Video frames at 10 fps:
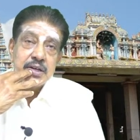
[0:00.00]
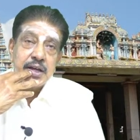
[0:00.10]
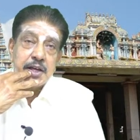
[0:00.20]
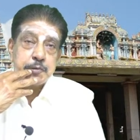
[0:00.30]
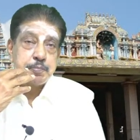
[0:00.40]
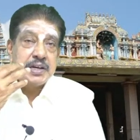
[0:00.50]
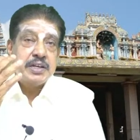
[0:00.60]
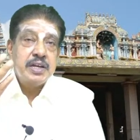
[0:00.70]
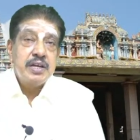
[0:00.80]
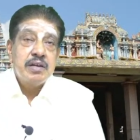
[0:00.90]

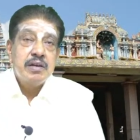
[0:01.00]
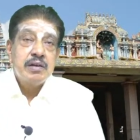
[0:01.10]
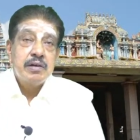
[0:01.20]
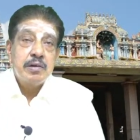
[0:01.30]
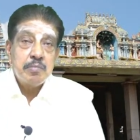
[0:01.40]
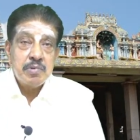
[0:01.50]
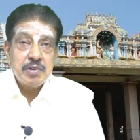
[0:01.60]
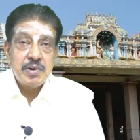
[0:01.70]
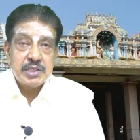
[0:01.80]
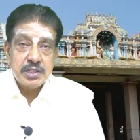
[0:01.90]
expecting
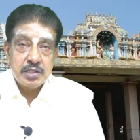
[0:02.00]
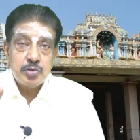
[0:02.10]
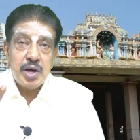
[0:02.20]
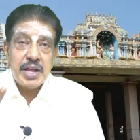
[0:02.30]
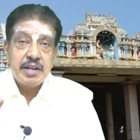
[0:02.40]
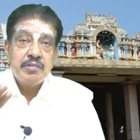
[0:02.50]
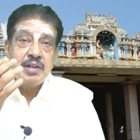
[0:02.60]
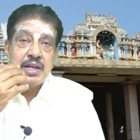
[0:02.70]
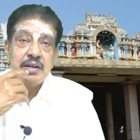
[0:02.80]
Manivasaka to arrive there.